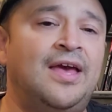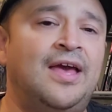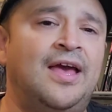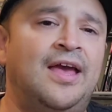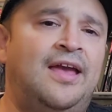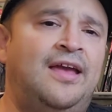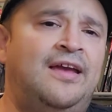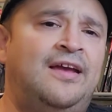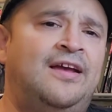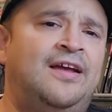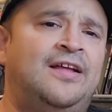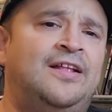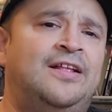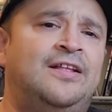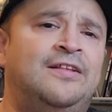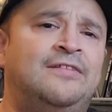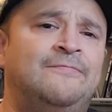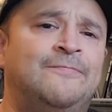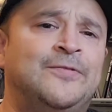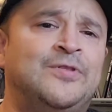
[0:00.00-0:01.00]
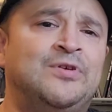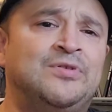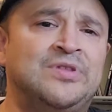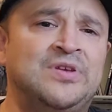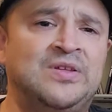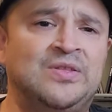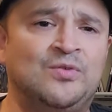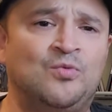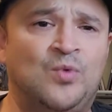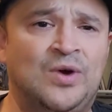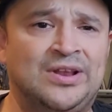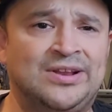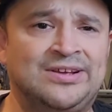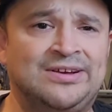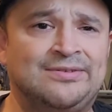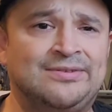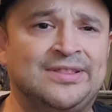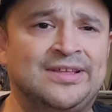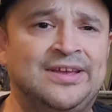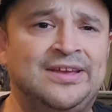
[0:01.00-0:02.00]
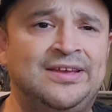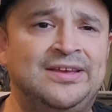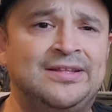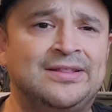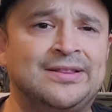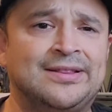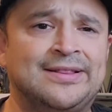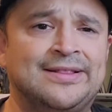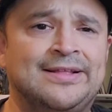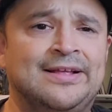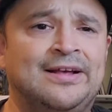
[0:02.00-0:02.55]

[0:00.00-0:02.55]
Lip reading: And for those of you in the West Coast geeks,